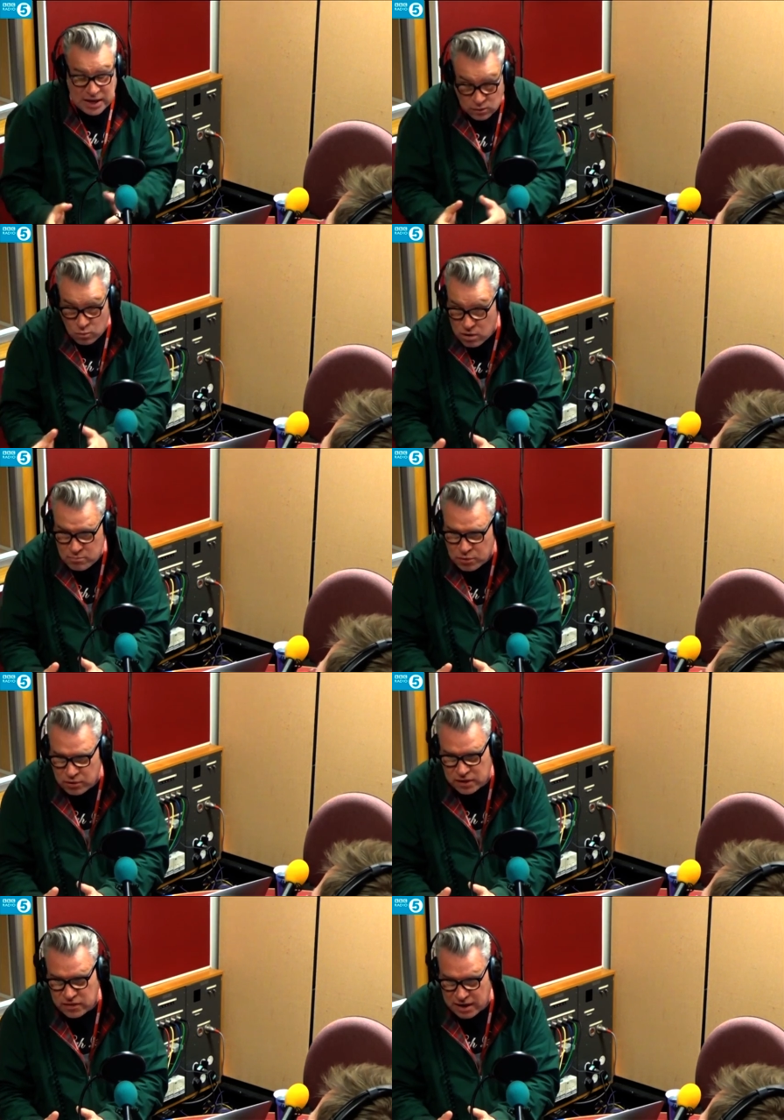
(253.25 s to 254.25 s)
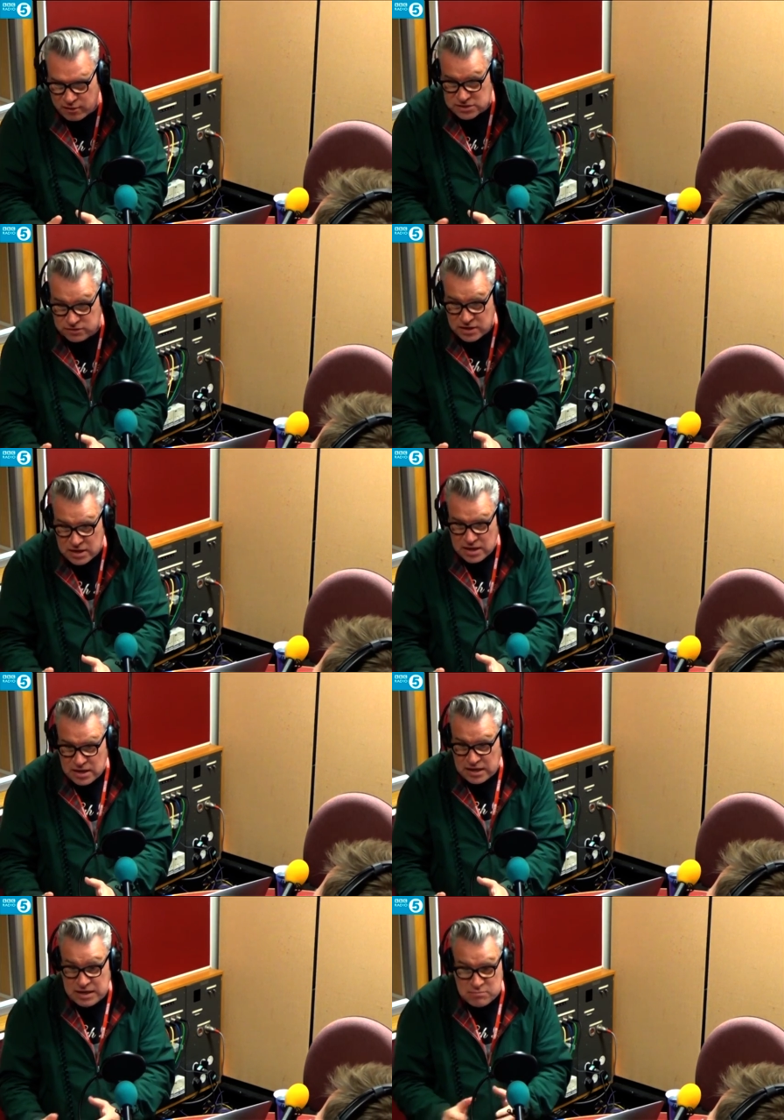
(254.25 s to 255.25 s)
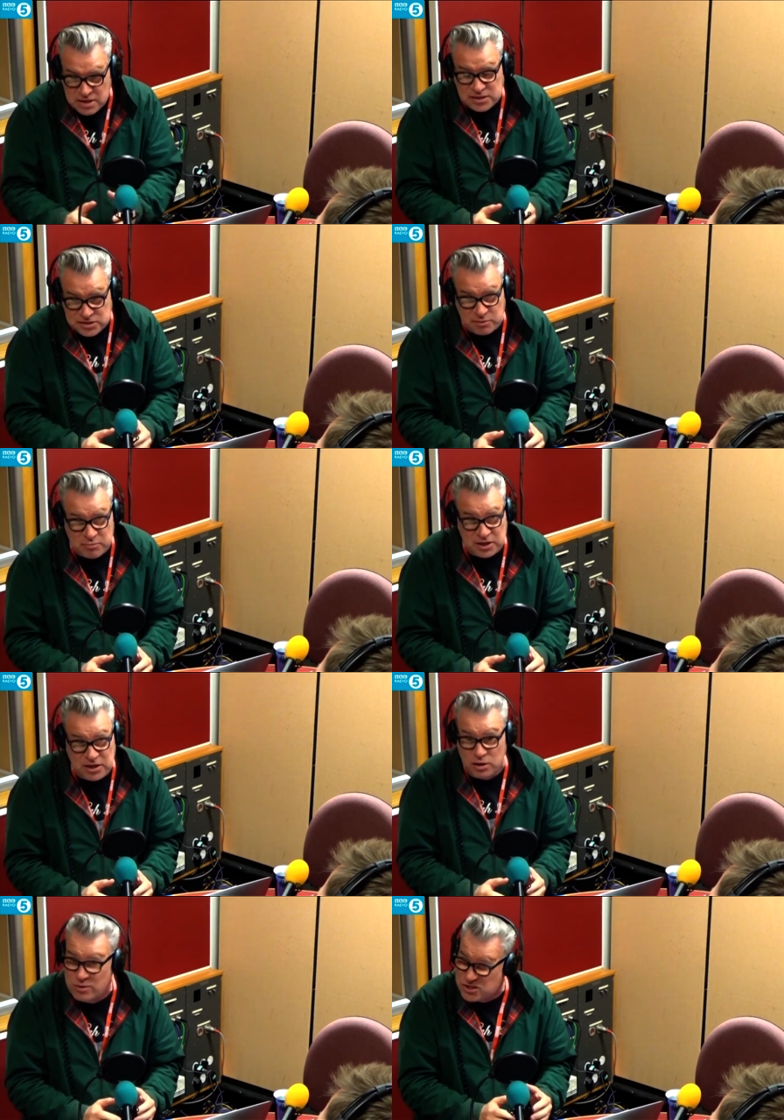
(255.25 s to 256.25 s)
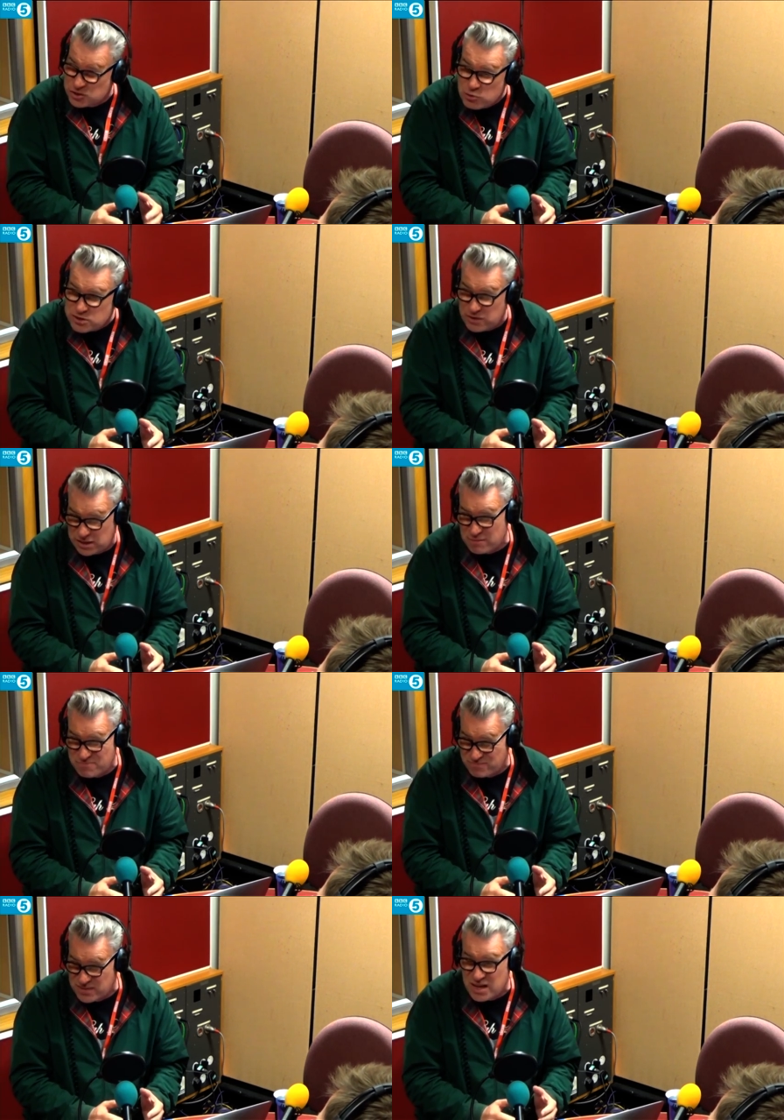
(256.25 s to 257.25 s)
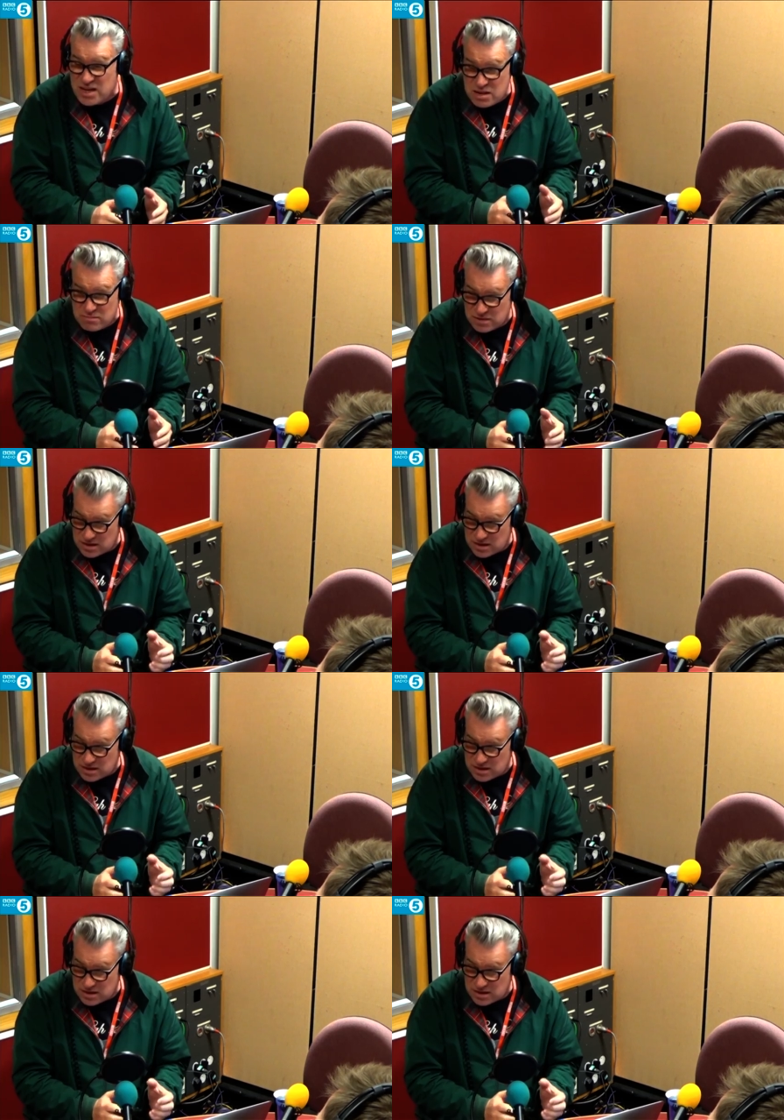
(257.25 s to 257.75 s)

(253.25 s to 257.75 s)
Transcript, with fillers: And at one point in the narrative, he meets somebody who is sort of like a, a,